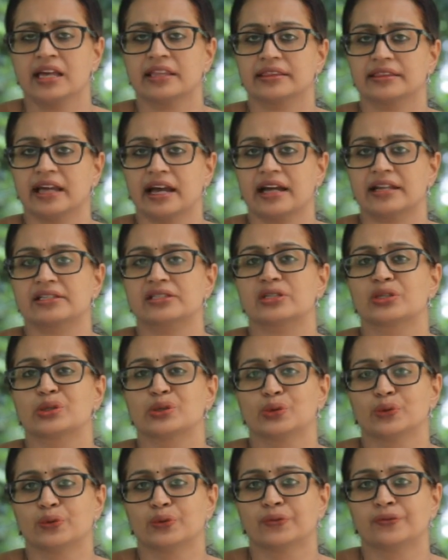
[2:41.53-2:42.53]
that
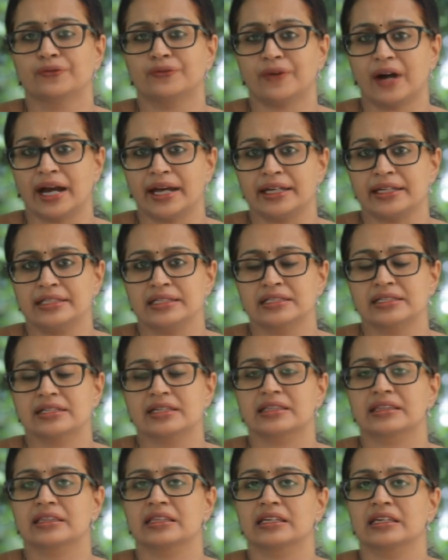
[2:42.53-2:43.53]
you find
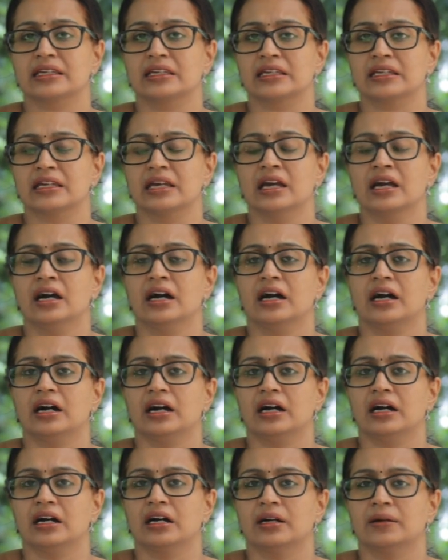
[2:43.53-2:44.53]
the
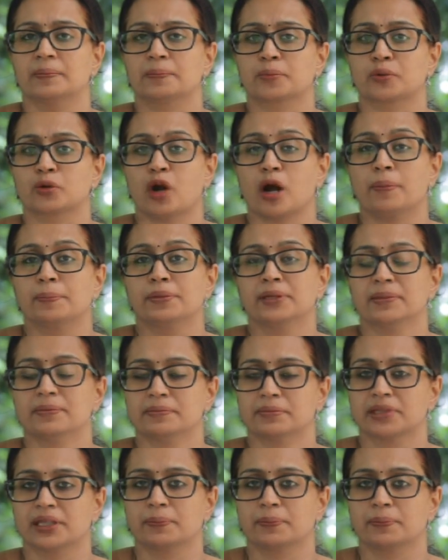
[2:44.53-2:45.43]
problem.